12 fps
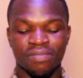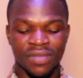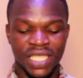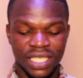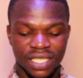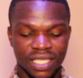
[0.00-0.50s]

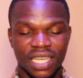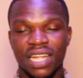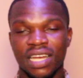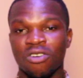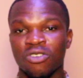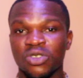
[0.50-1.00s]
this
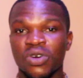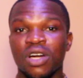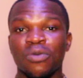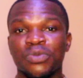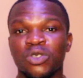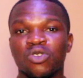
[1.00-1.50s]
can also
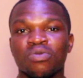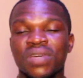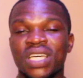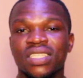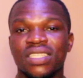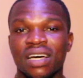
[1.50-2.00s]
help you to
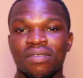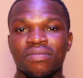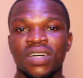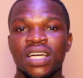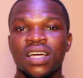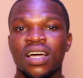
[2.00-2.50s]
make
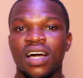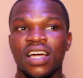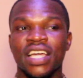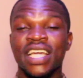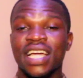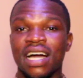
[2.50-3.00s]
some
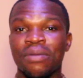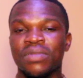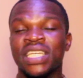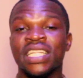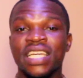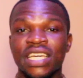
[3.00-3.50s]
income
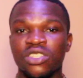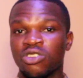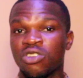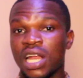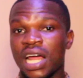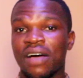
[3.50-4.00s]
in case you
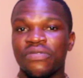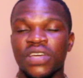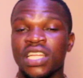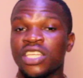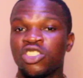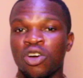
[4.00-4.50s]
don't have
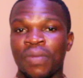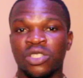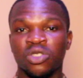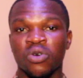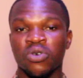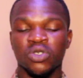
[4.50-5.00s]
any job
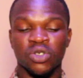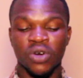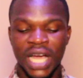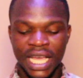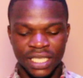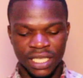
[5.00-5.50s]
at all. So
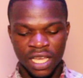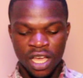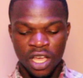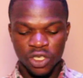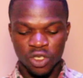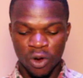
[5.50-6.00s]
guys,
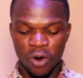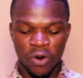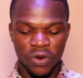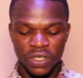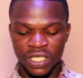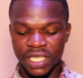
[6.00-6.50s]

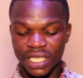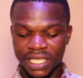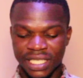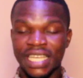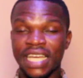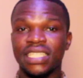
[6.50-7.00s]
so this
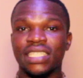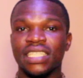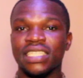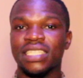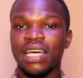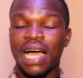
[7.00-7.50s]
is
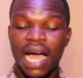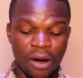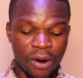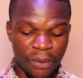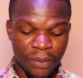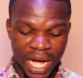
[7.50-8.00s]
just
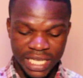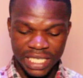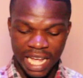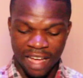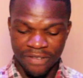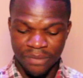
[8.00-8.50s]
how much
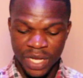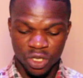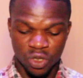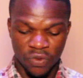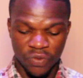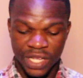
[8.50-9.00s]
I've made
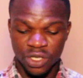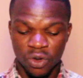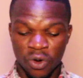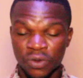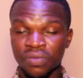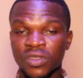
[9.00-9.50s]
so far.
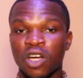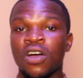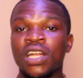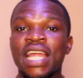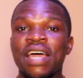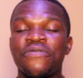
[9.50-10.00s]
So
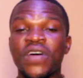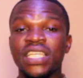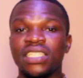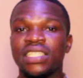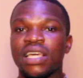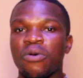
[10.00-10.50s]
on the
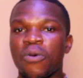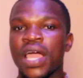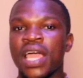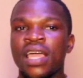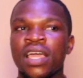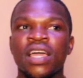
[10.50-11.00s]
first day
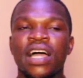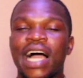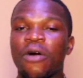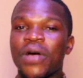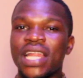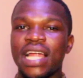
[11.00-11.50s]
when
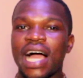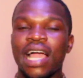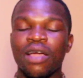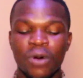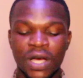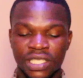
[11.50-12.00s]

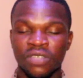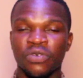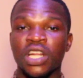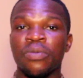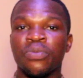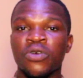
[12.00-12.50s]
I went in for
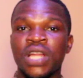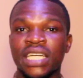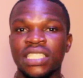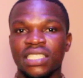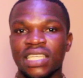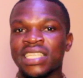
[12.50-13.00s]
the
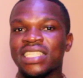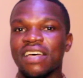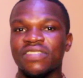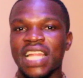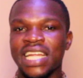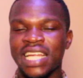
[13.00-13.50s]
products and
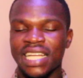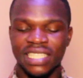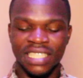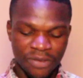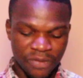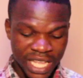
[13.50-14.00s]
stuff like that,
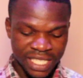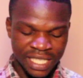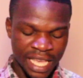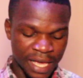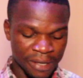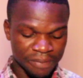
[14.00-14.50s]
the first
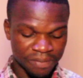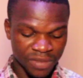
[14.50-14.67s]
day